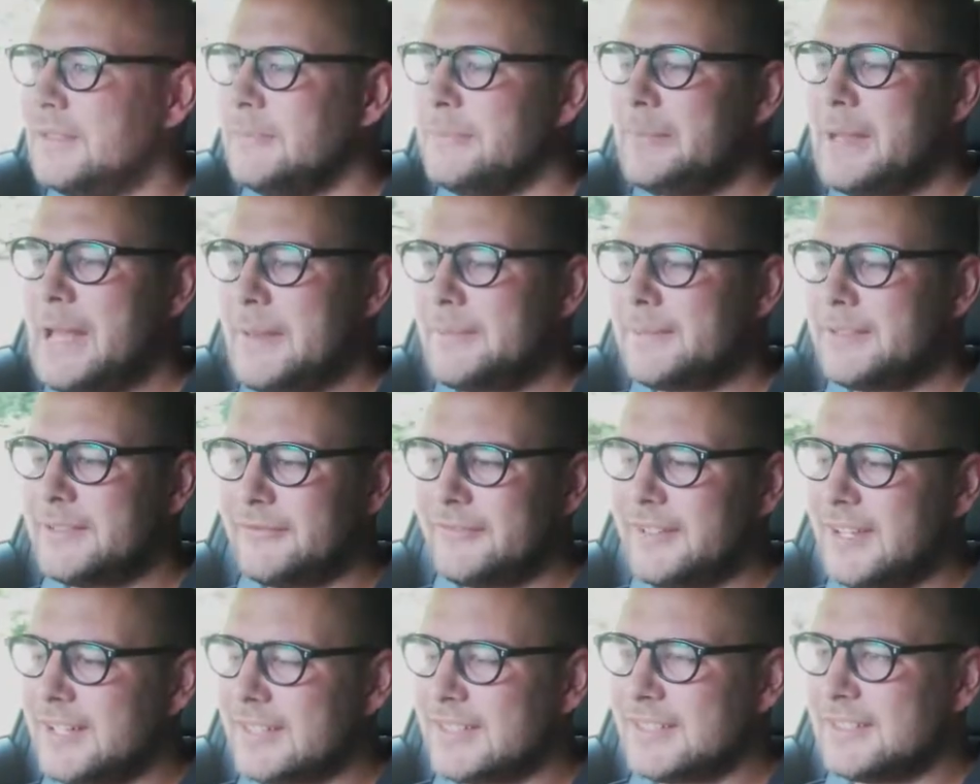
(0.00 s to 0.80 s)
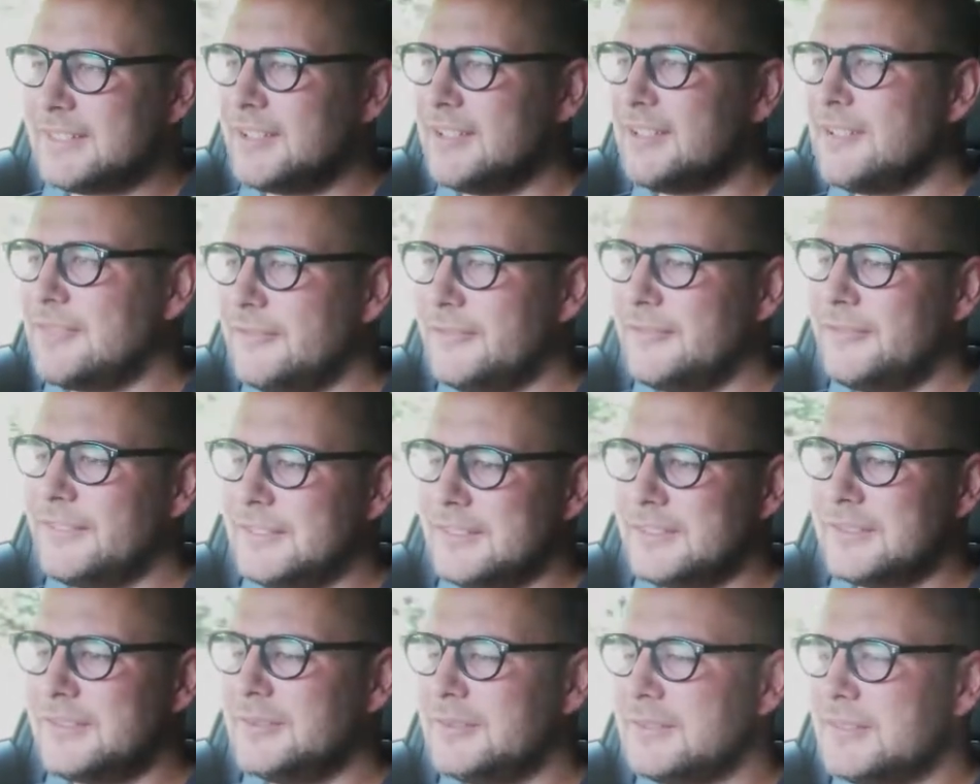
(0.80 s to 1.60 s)
Perhaps the fact it's got
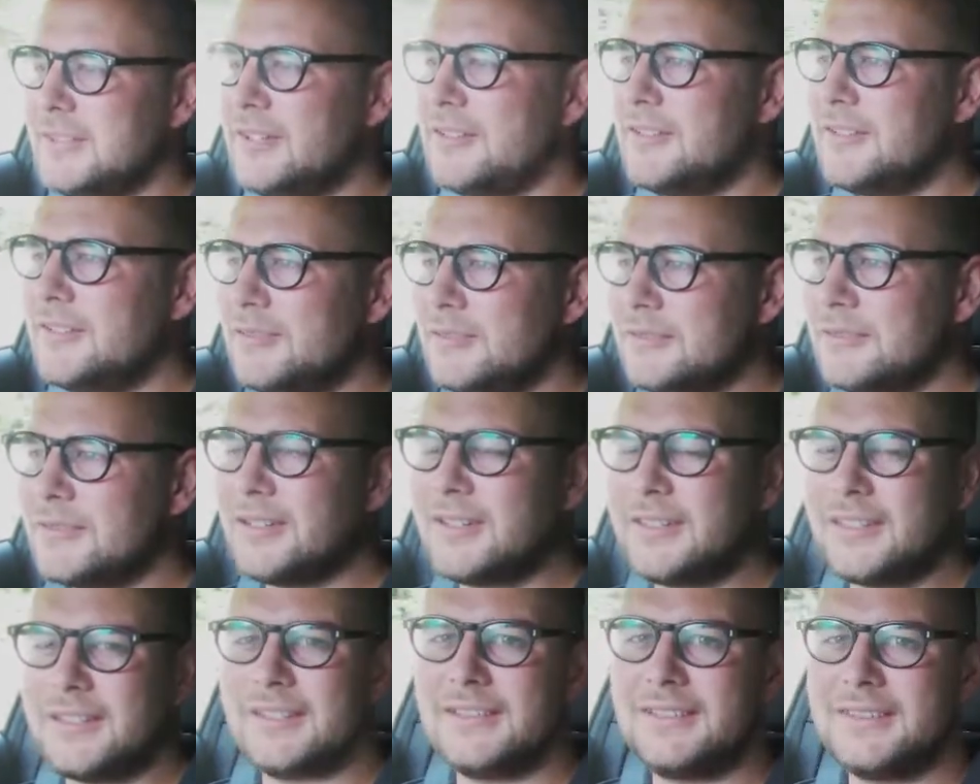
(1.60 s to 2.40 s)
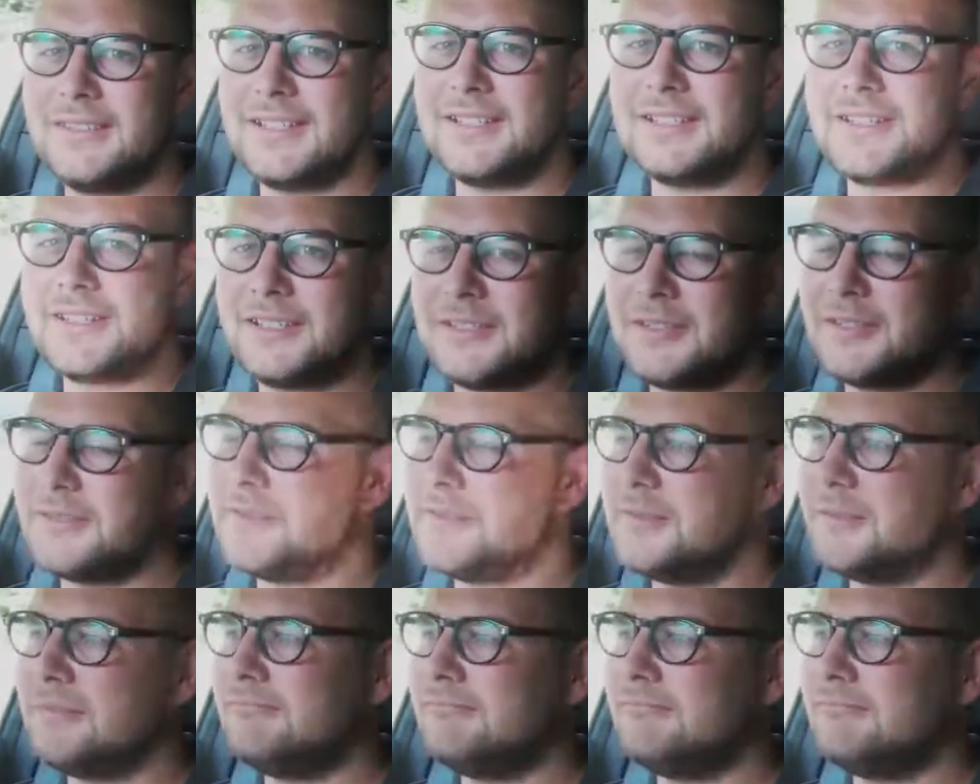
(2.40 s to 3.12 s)
physical dials rather than digital,